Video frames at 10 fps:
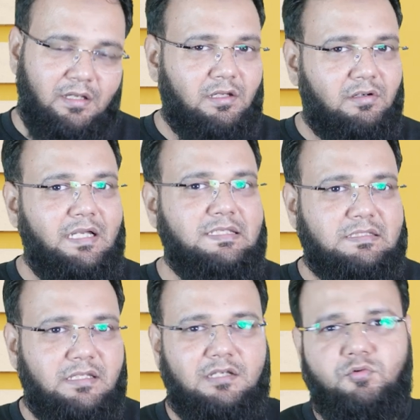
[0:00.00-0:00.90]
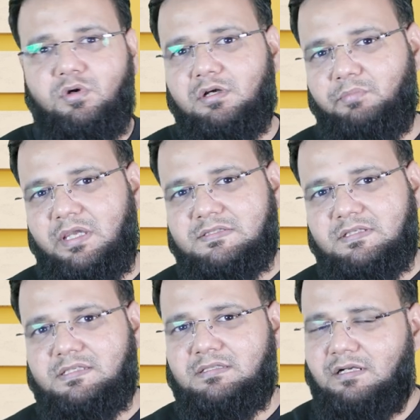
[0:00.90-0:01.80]
Now guys, network
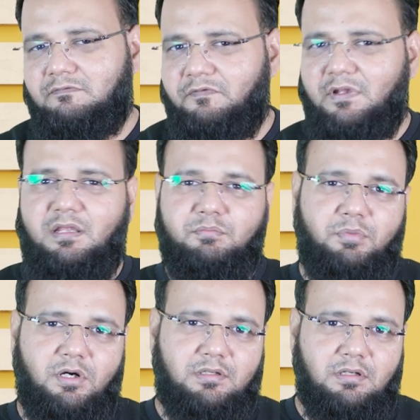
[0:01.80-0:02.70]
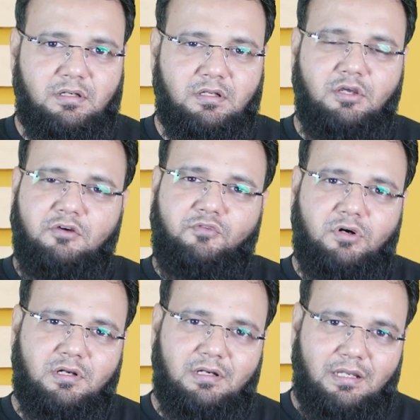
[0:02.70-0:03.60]
basics are very important
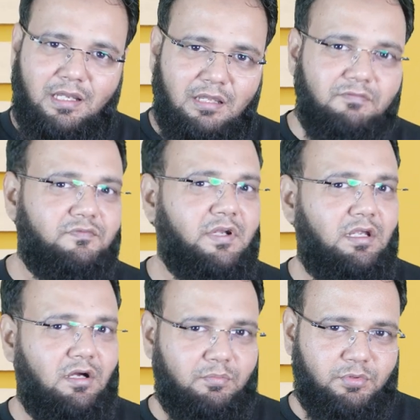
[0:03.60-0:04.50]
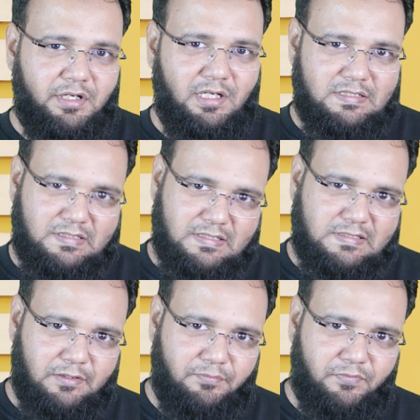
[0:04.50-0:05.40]
for every operating
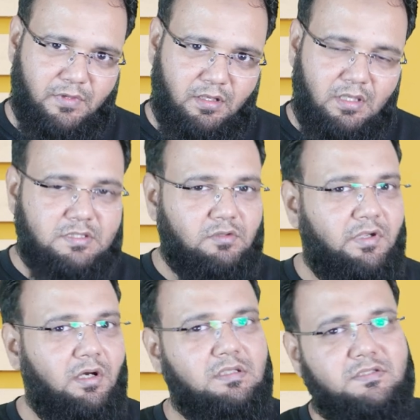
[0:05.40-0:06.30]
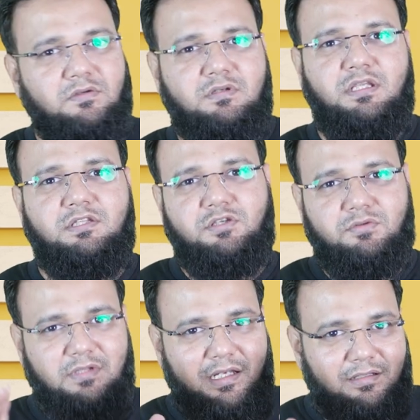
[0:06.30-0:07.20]
system. So we also teach
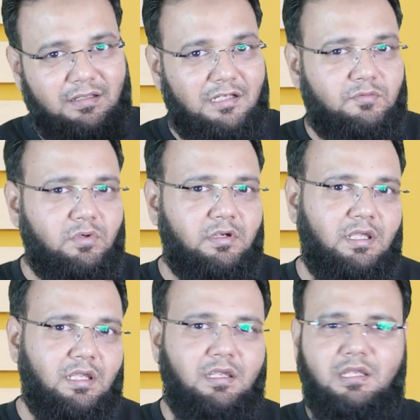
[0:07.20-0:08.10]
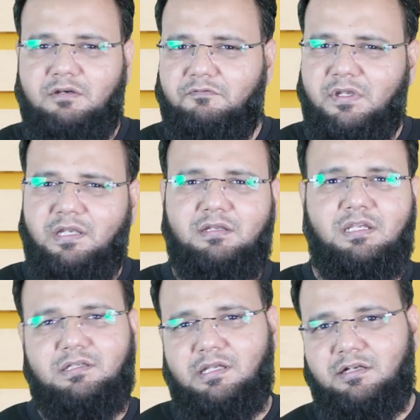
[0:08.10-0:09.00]
you that networking in a very
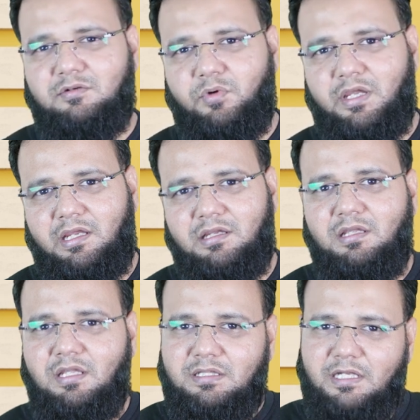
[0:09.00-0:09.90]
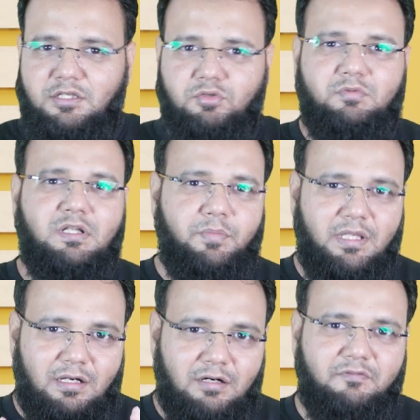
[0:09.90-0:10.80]
detailed way that you will
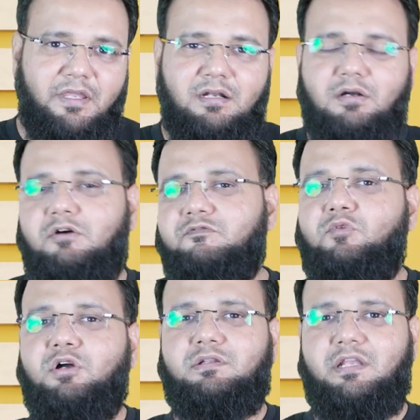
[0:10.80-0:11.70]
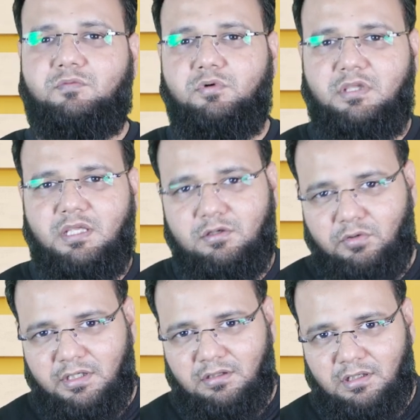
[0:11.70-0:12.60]
be aware of what networking
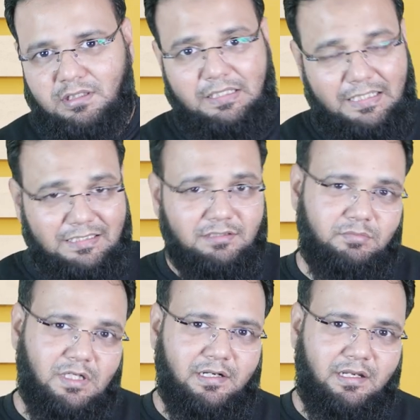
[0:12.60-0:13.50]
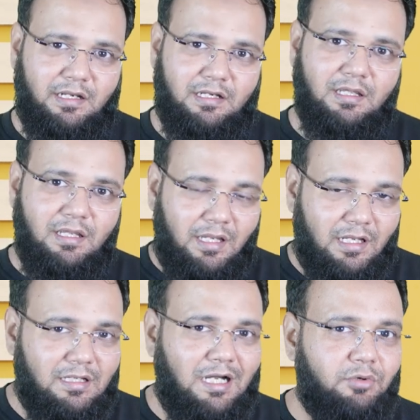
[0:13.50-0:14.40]
going on in the market
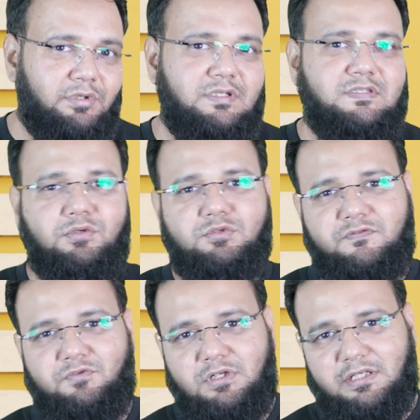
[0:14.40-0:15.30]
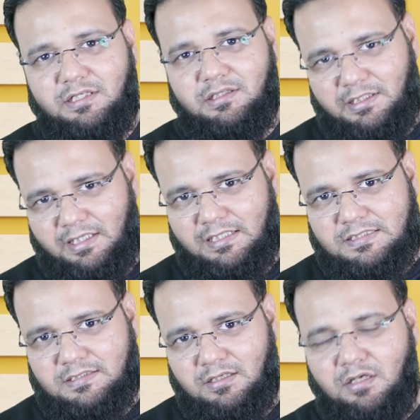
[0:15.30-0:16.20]
and how it is useful in
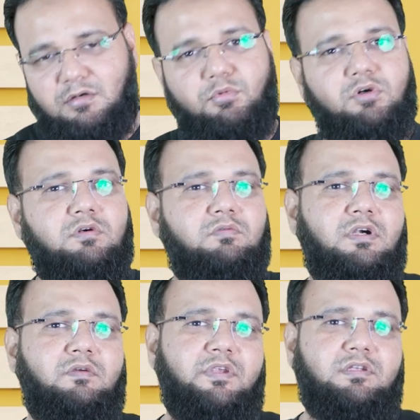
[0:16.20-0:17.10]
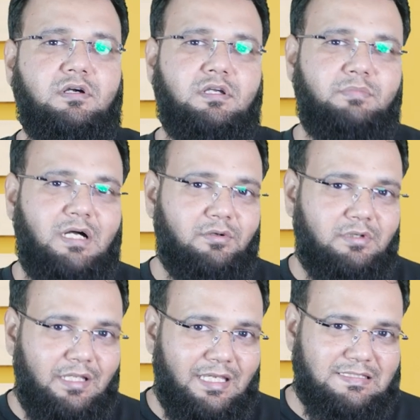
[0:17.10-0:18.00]
Linux. Moreover, we talk
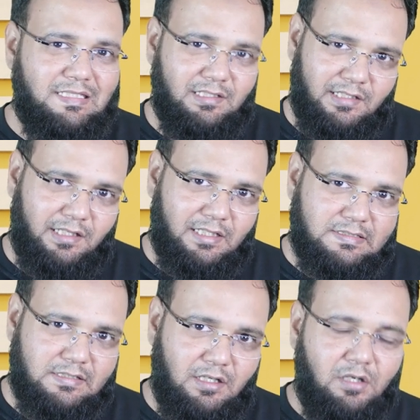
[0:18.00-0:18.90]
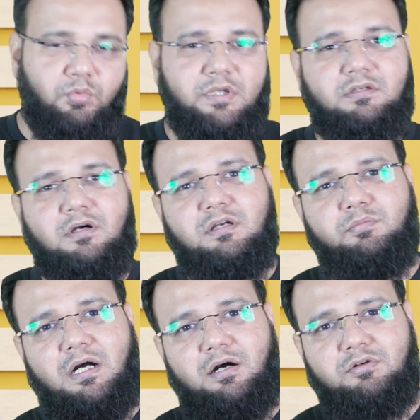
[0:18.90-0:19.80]
about SE Linux, we talk
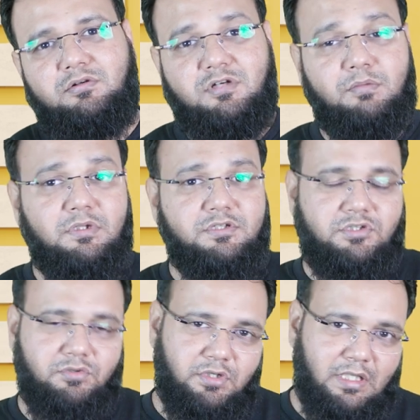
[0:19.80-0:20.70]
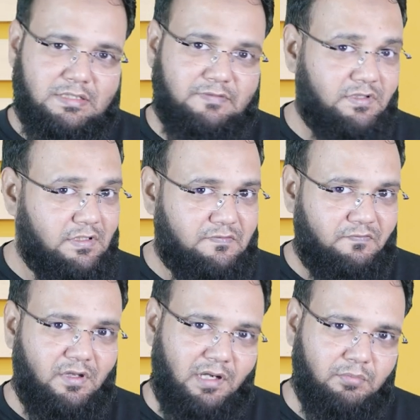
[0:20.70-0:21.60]
about troubleshootings, which is
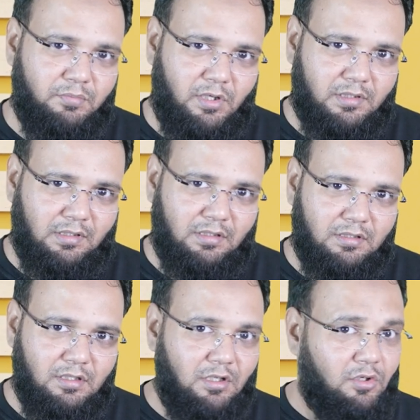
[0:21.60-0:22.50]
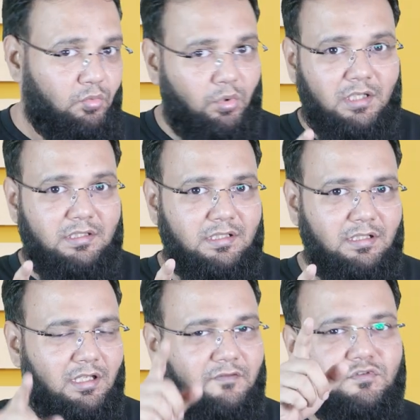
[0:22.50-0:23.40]
very important. What
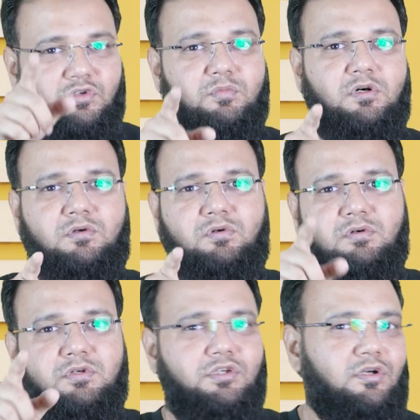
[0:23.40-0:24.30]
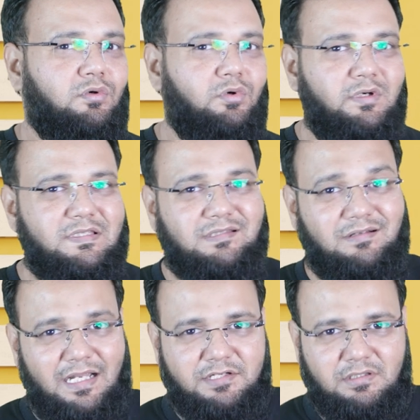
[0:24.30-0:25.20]
if tomorrow your OS
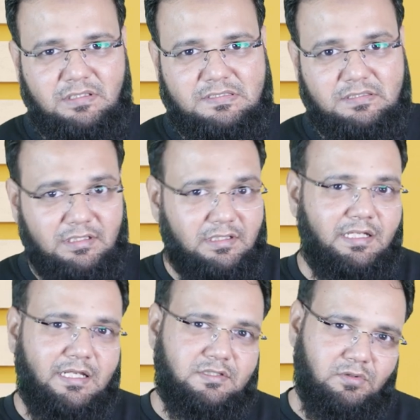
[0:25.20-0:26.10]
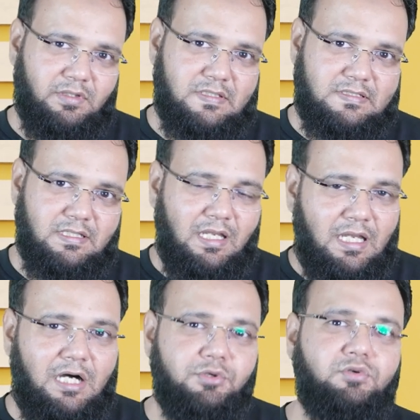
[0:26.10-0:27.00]
crashes, the Linux OS,
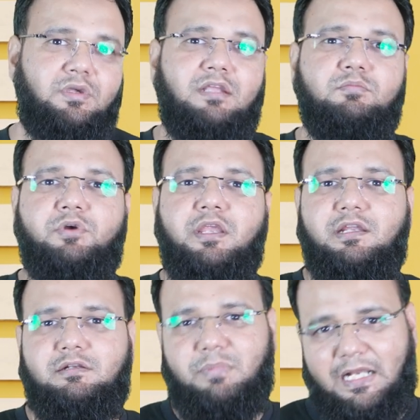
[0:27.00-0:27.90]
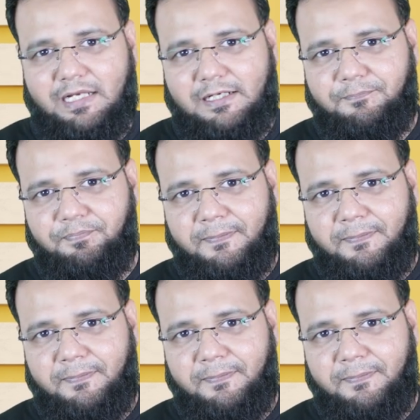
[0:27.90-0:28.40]
how you can bring it back?